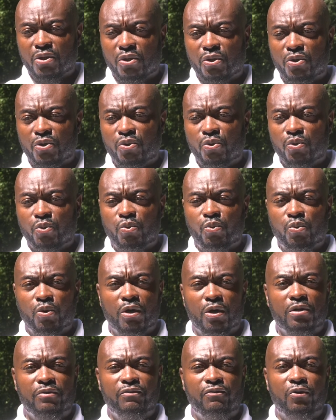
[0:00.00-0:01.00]
who
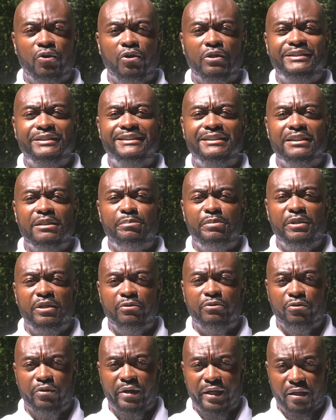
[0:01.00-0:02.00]
worked for CP
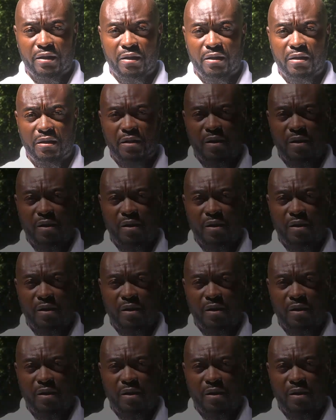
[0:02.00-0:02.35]
Rail,